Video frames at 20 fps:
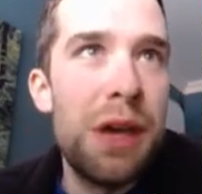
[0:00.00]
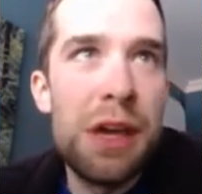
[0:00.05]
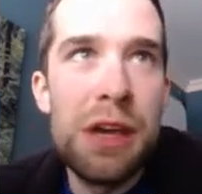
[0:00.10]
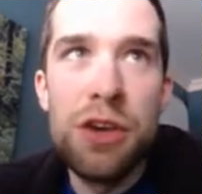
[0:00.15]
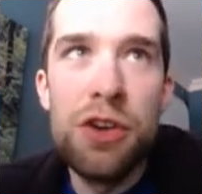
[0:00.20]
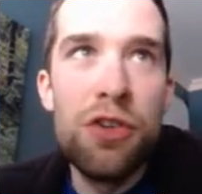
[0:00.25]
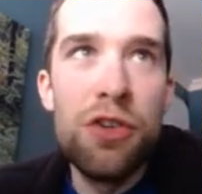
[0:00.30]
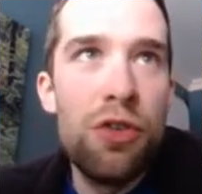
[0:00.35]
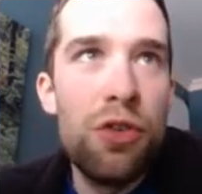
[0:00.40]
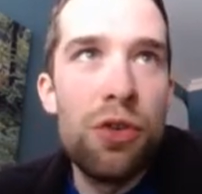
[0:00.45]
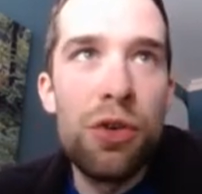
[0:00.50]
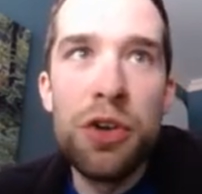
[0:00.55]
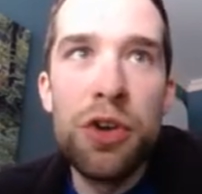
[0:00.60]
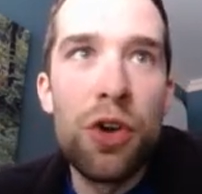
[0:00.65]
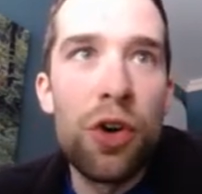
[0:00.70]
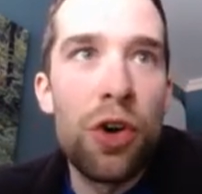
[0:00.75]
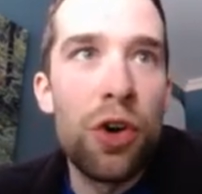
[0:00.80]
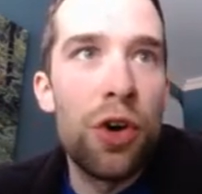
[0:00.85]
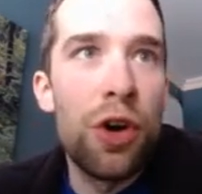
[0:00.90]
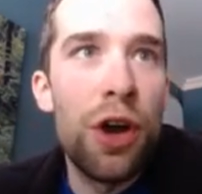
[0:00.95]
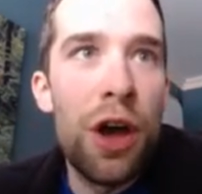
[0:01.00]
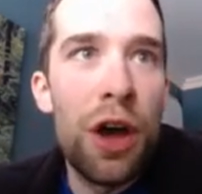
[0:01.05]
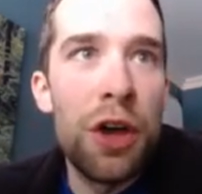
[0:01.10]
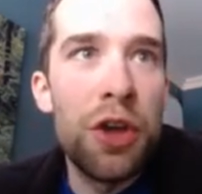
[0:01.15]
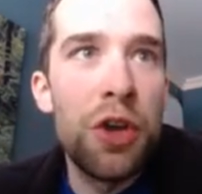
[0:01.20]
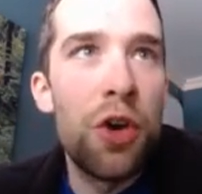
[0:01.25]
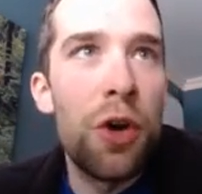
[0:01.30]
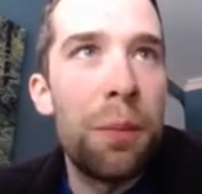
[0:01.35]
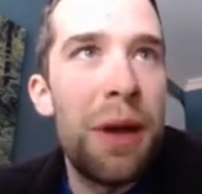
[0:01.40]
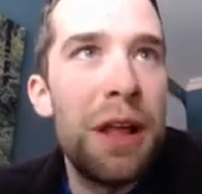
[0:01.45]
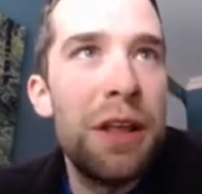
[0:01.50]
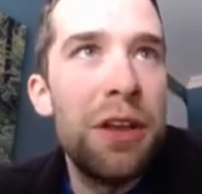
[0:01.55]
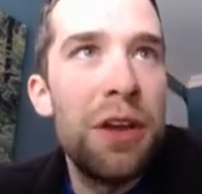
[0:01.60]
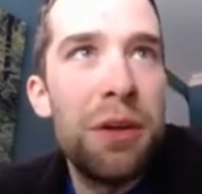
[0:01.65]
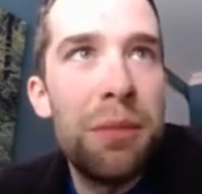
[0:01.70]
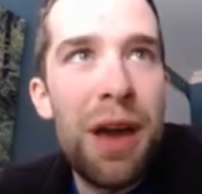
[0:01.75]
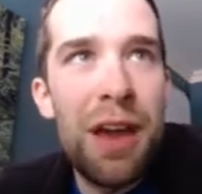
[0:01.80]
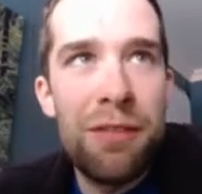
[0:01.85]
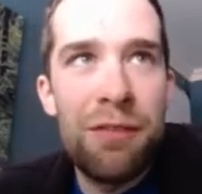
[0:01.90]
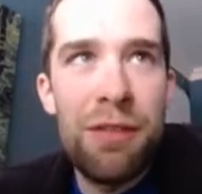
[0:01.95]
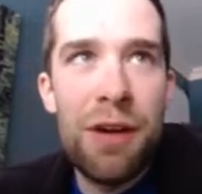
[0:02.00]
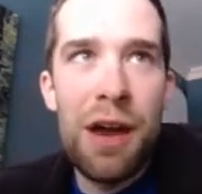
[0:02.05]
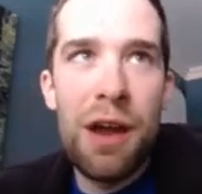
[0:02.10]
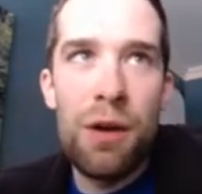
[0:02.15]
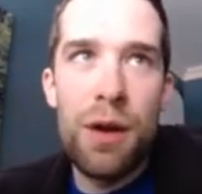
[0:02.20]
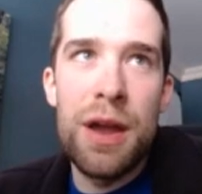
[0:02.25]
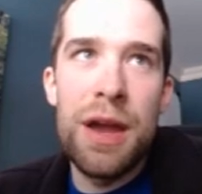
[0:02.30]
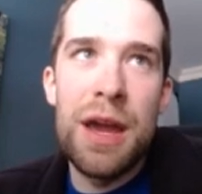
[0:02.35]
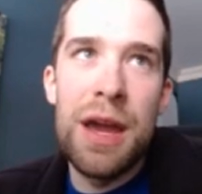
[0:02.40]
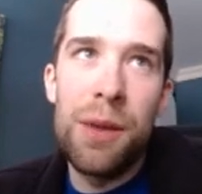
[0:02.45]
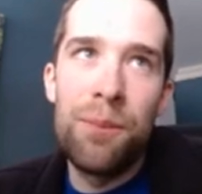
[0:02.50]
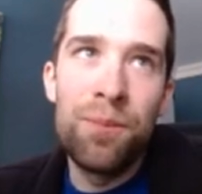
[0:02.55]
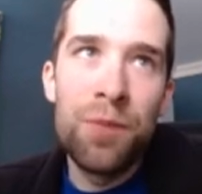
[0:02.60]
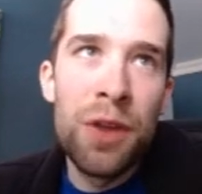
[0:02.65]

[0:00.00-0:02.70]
Your opinion may vary.